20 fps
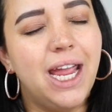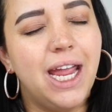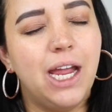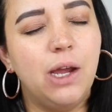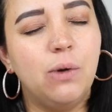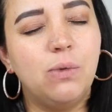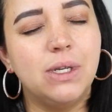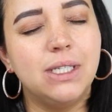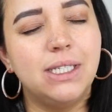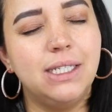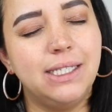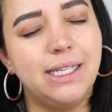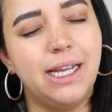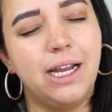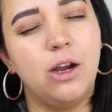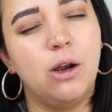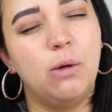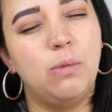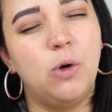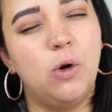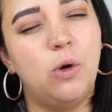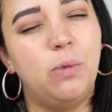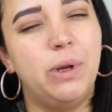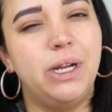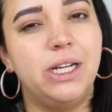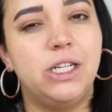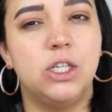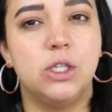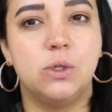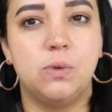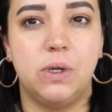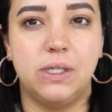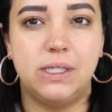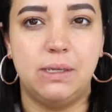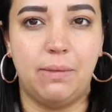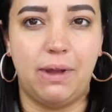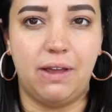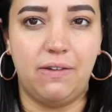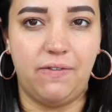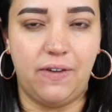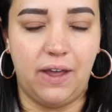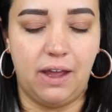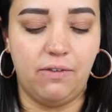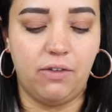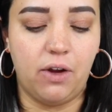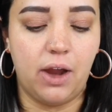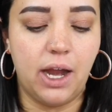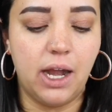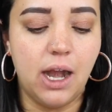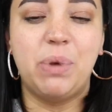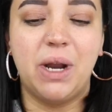It wasn't terrible, but it just wasn't my favorite.